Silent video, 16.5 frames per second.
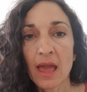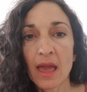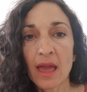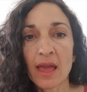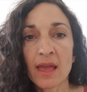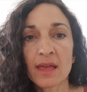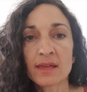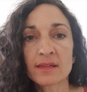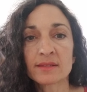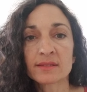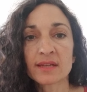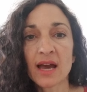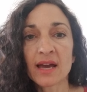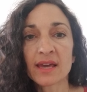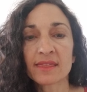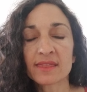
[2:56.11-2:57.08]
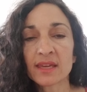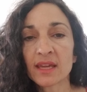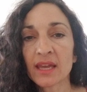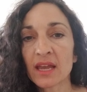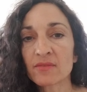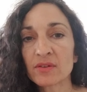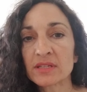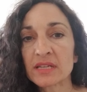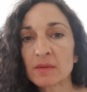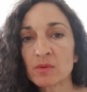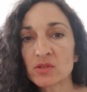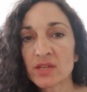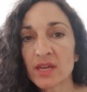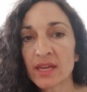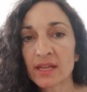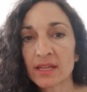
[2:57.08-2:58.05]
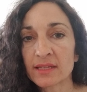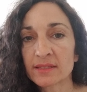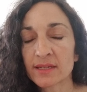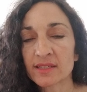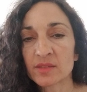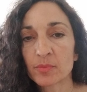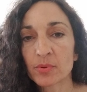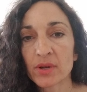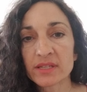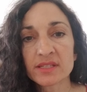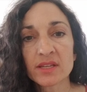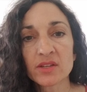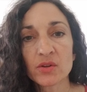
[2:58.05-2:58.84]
And I think every time you take an antidepressant,